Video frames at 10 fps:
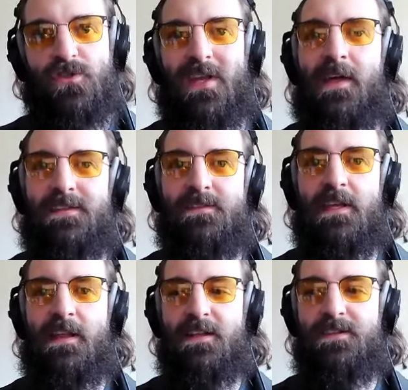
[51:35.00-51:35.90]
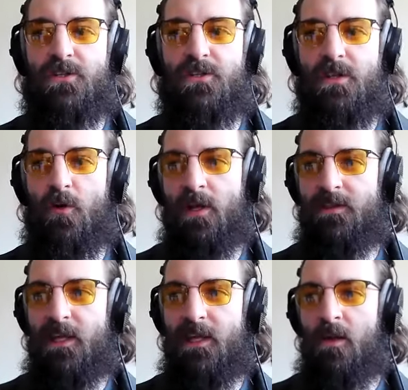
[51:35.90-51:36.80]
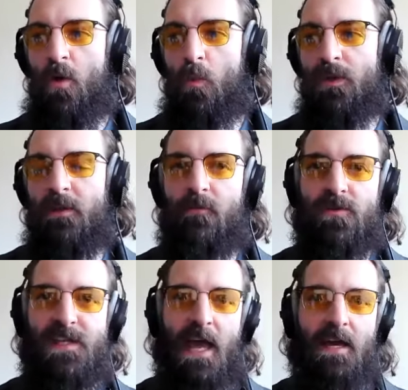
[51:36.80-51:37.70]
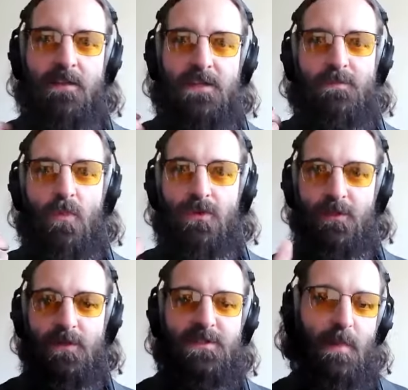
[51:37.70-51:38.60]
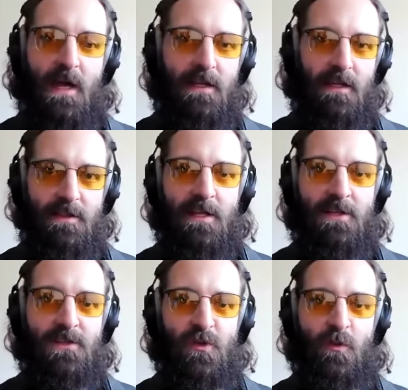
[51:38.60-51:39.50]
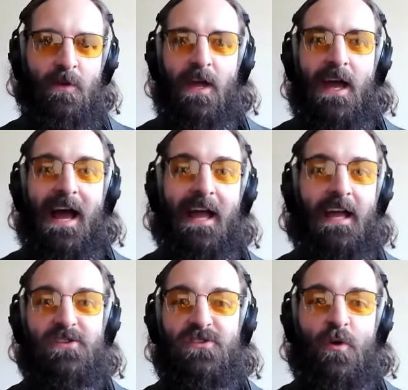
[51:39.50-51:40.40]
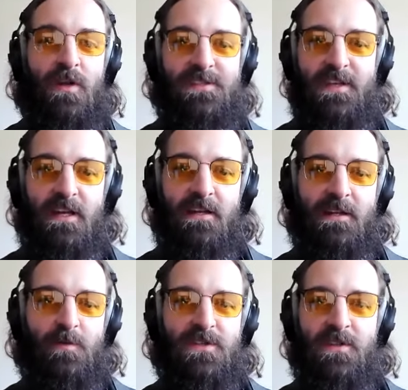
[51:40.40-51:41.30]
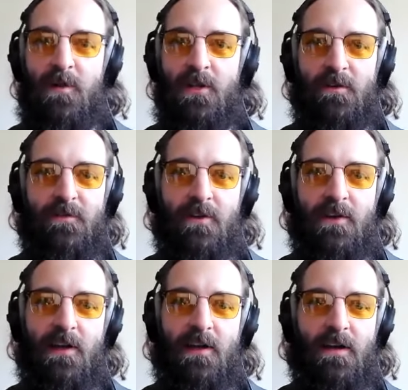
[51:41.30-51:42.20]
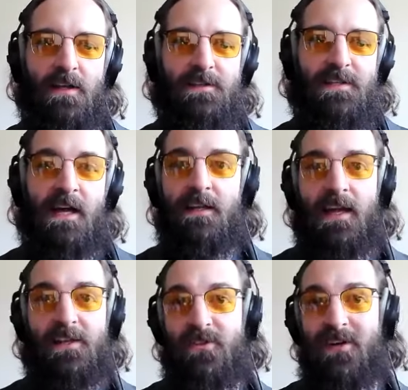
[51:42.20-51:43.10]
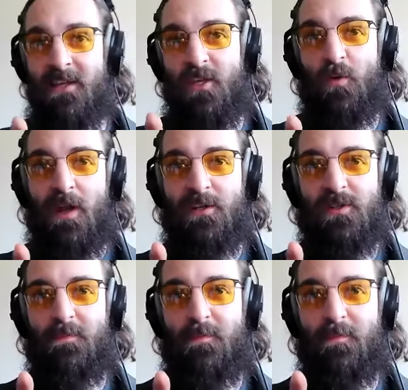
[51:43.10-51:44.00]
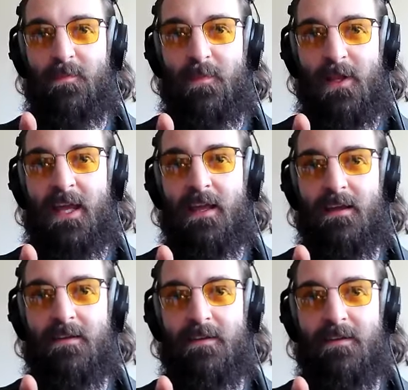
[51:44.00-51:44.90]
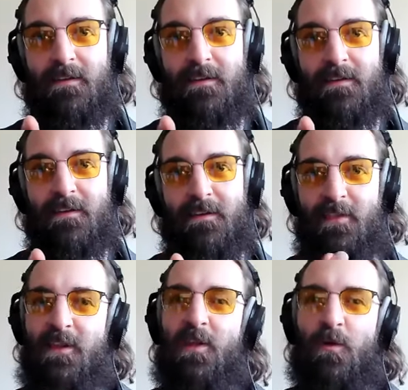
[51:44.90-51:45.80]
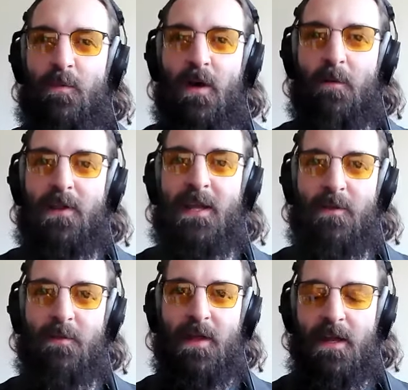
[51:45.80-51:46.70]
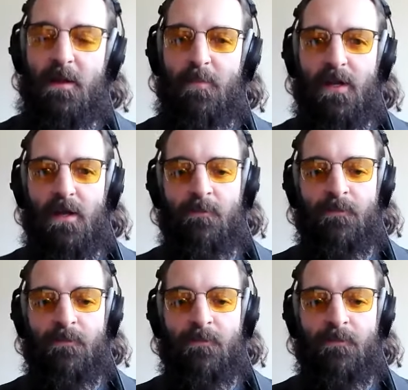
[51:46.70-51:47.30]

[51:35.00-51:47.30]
So yeah, that's actually the annoying thing. When they first added this multiple spotlight thing in Zoom, I got so excited. It was in the middle of a Don concert. I think you were actually playing. I think you were playing with him that night. But